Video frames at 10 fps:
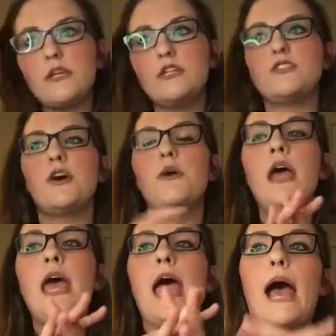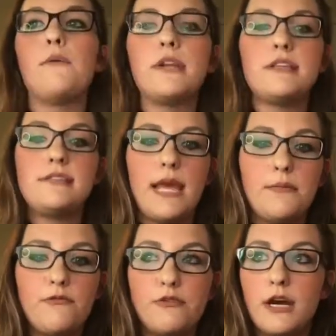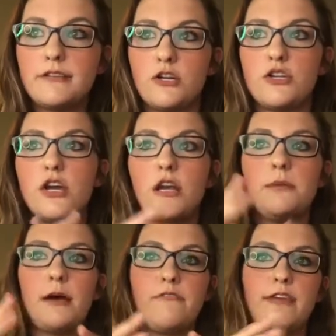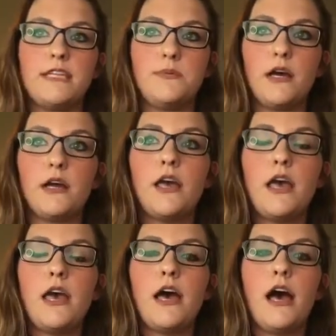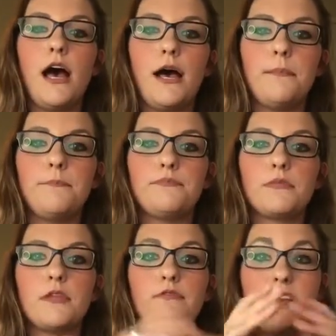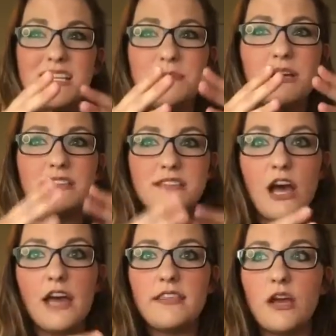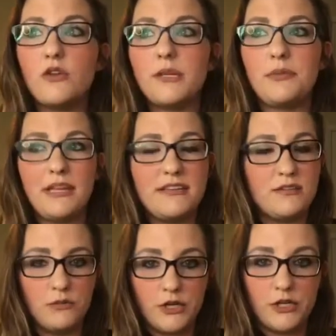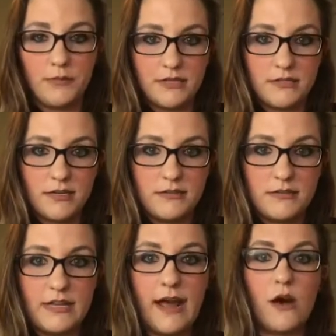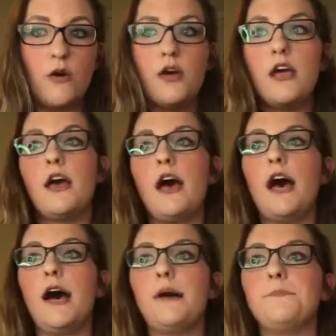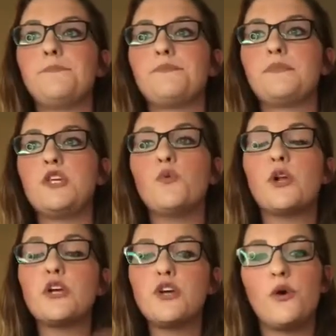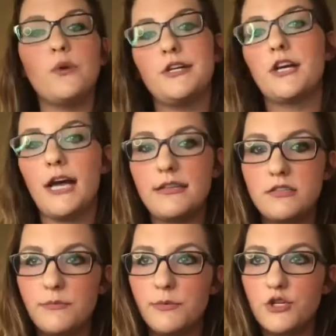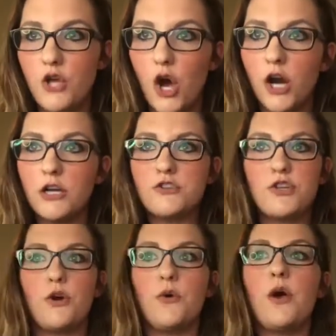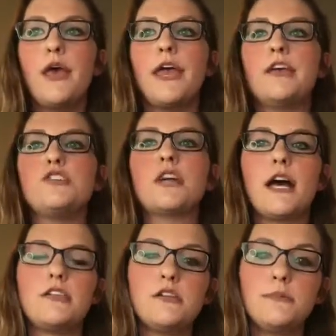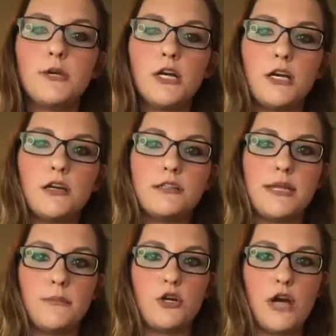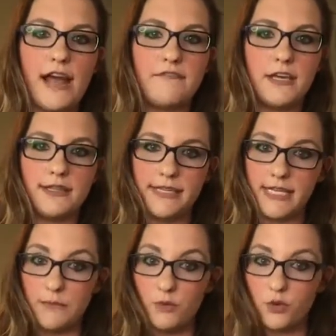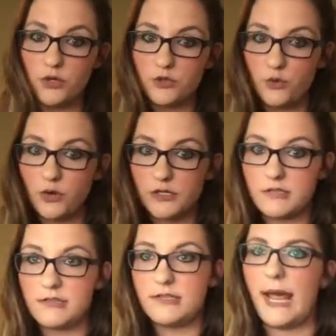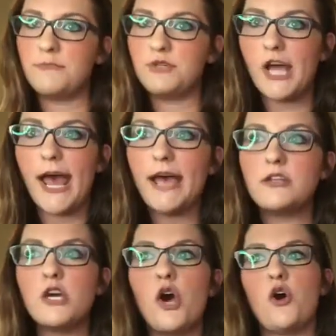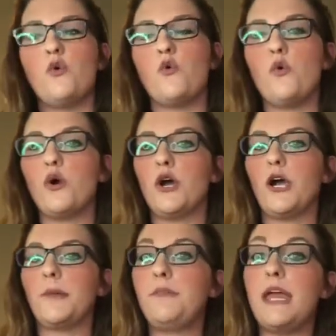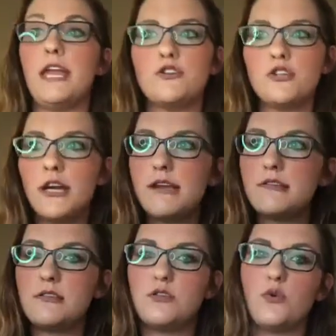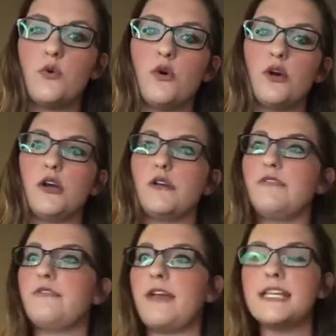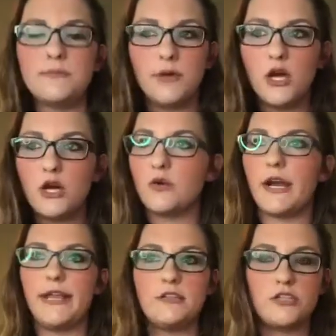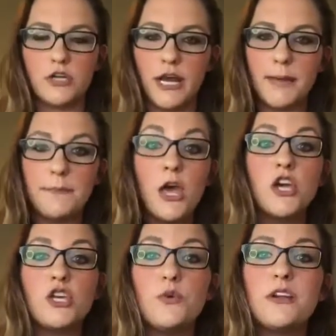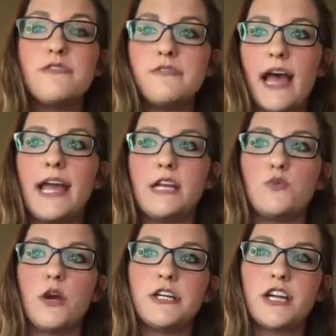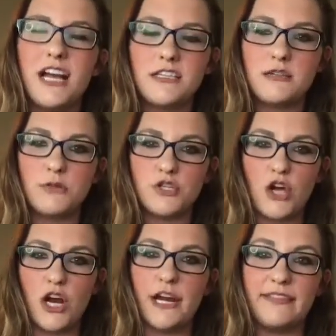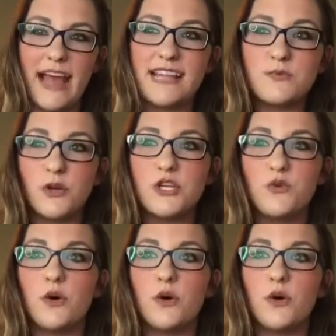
So I want to say before I start talking about Facebook, Facebook is not the only place to run your business. Now, you want to go where your customers are. So is your customer demographic leaning more towards Snapchat or Pinterest or Facebook or Instagram. You want to find where your customers are, and that's where you